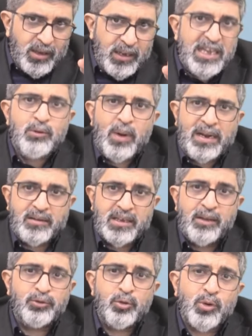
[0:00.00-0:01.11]
E1
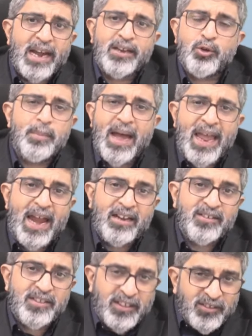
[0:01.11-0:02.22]
gives you right to buy at
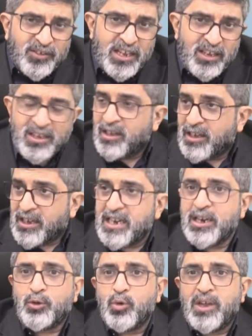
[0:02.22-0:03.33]
60,
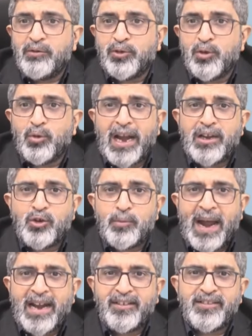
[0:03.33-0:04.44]
E2 gives you right to
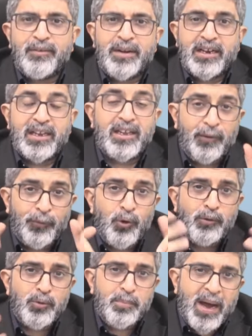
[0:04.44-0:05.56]
buy at 70. If you
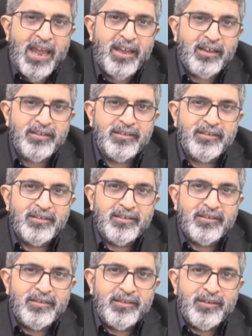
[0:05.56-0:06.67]
have to buy,
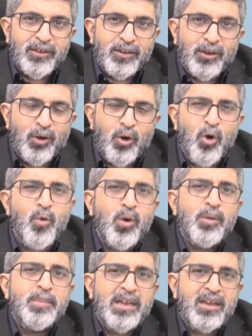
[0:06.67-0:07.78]
who
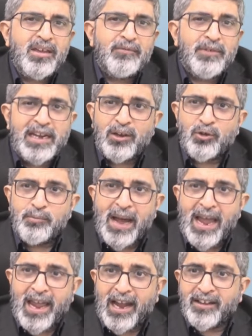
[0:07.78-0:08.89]
would be willing to
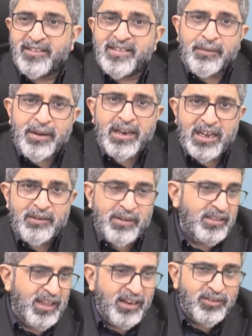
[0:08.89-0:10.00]
buy at 70
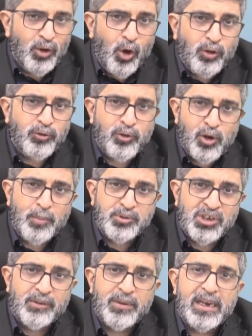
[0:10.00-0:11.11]
when there is also an
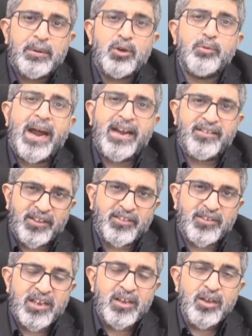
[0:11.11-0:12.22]
option available to buy at
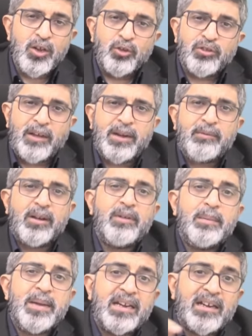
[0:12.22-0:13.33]
60? So everyone will
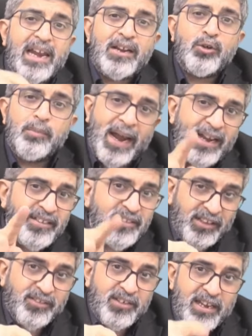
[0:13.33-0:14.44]
be inclined to buy at
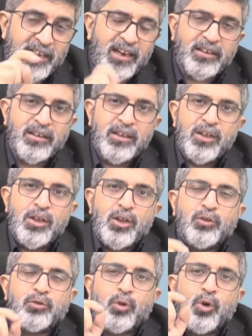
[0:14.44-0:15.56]
60, correct?
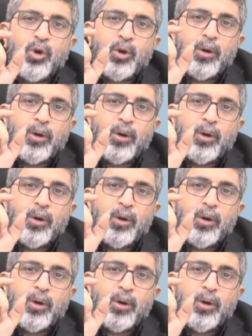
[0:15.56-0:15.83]
So